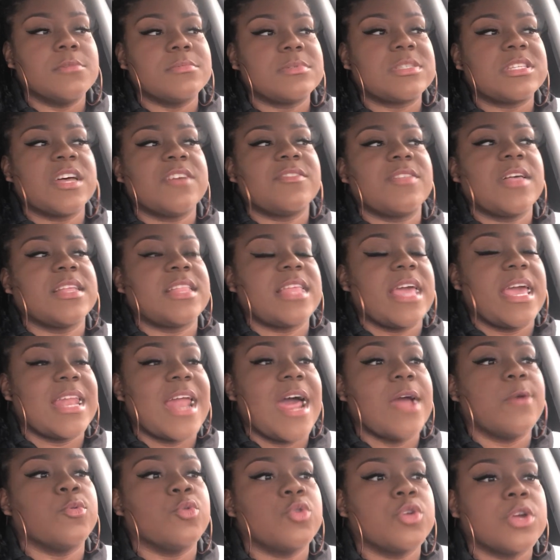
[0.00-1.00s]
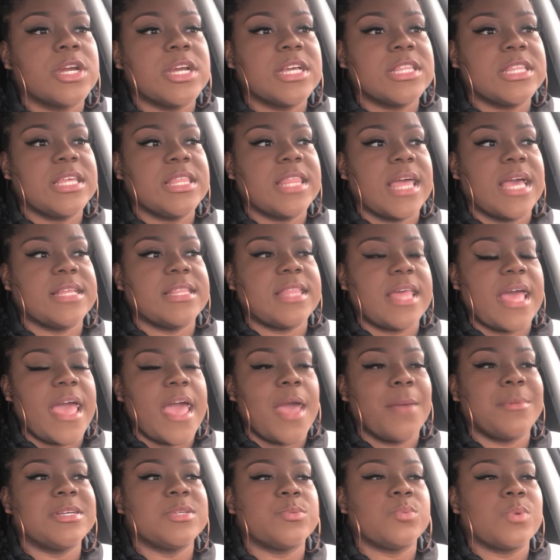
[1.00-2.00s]
stuff like that. And I really like that
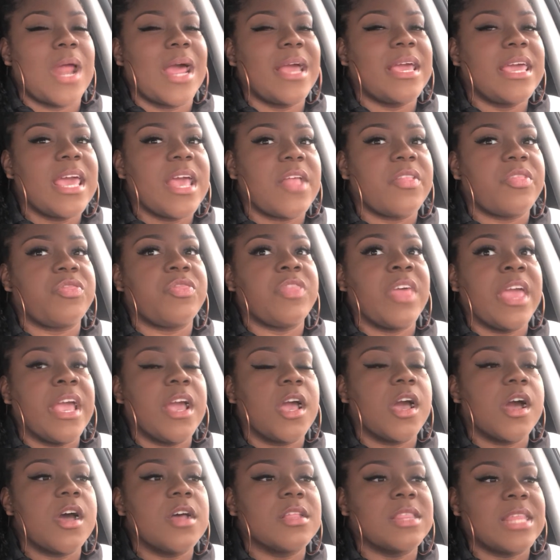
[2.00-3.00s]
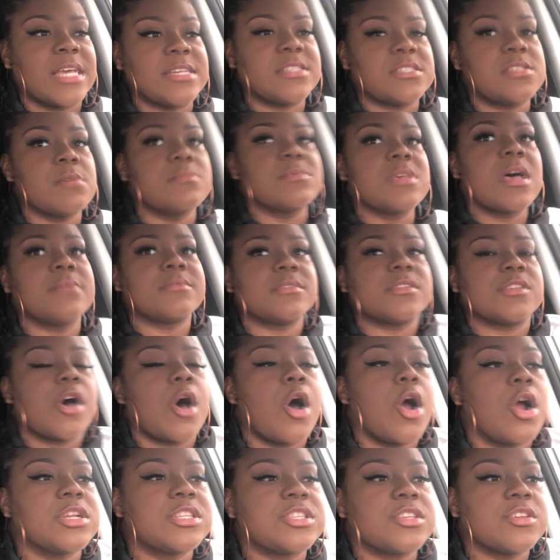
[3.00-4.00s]
app because when I can't think, like sometimes it's
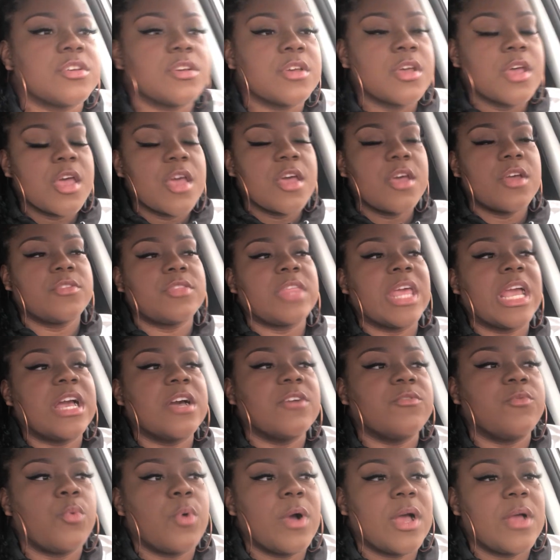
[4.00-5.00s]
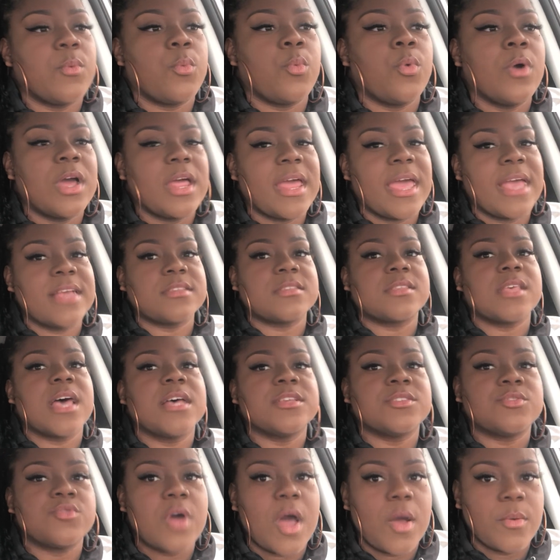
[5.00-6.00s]
hard to think of what
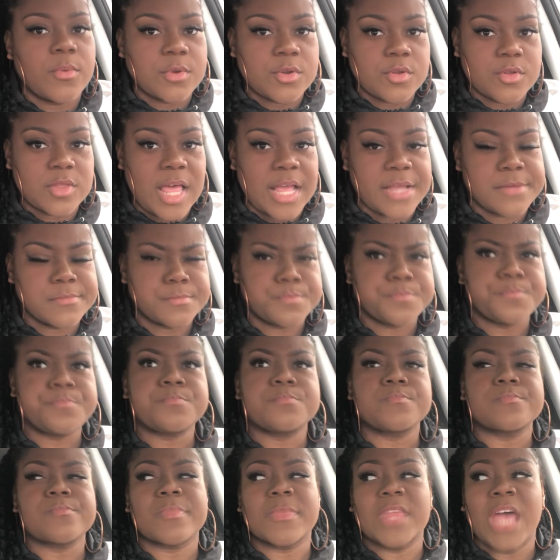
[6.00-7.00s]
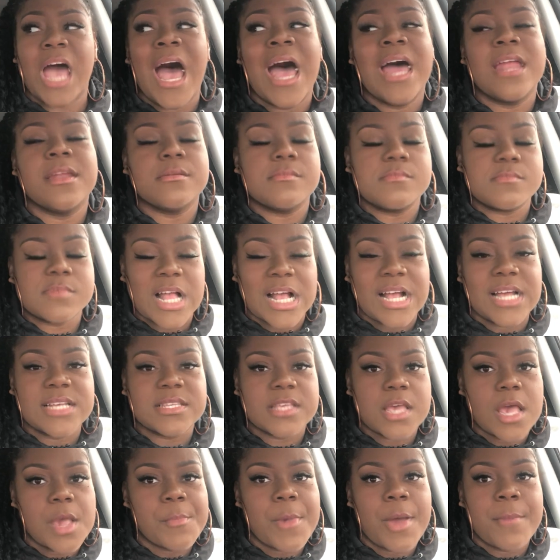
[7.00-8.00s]
exercise do I want to do. Like I
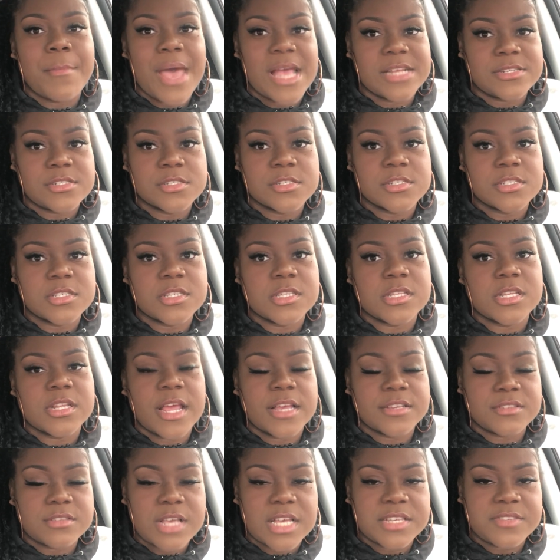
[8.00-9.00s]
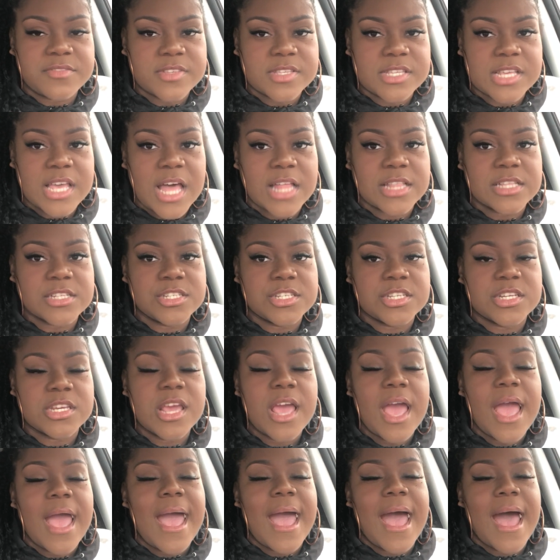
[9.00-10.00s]
said, my bachelor's is in exercise
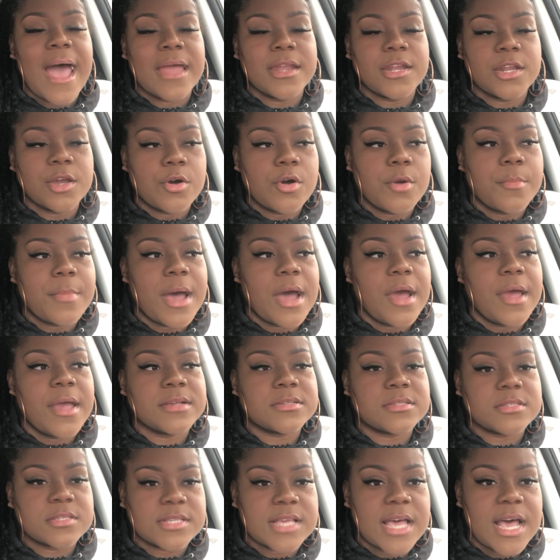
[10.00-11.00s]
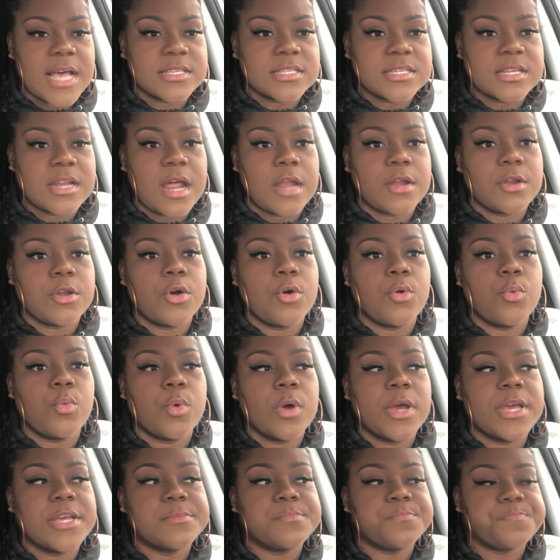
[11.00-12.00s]
physiology. I know about exercising. I know
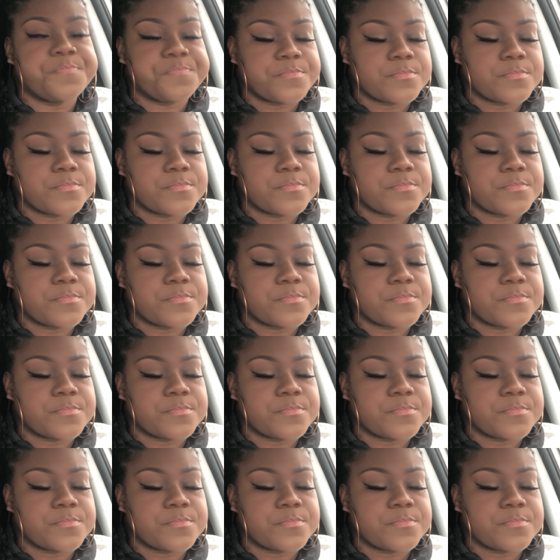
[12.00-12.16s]
what